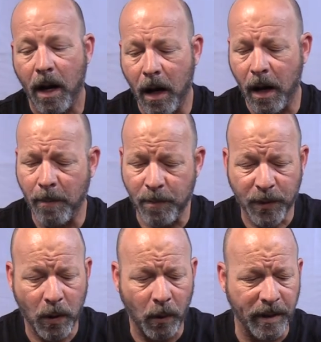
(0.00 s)
Um,
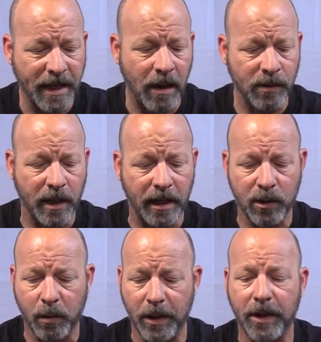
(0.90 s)
the only downside
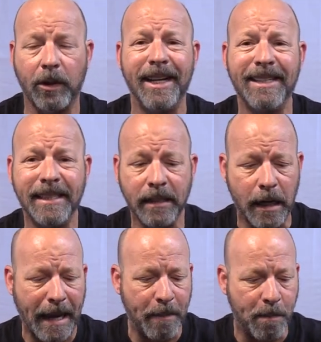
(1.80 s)
is really there isn't
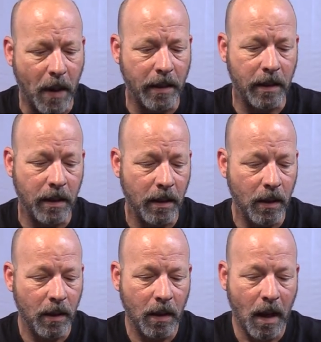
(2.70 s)
a button
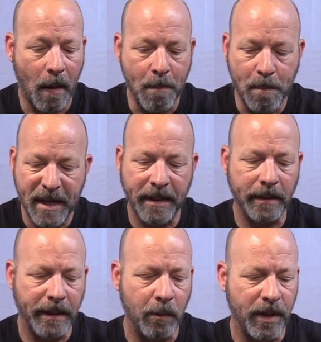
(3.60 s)

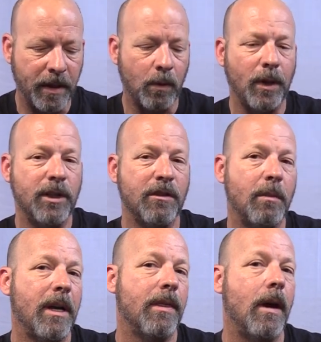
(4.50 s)
immediately within reach of
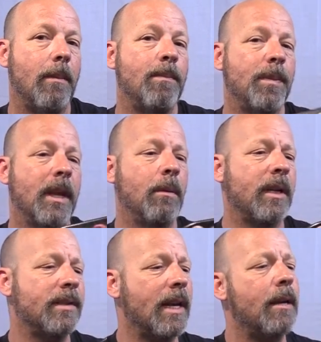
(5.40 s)
my thumb. And when
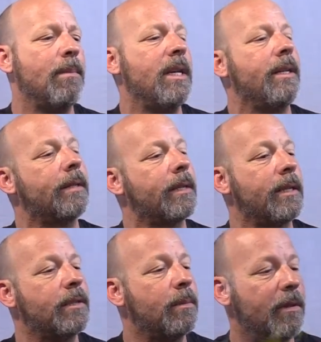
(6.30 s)
I say
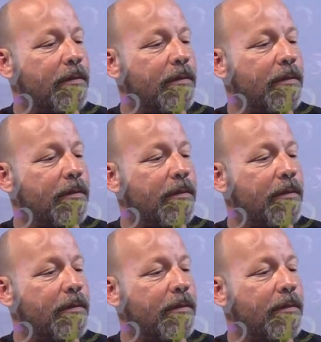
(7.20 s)
immediately, to be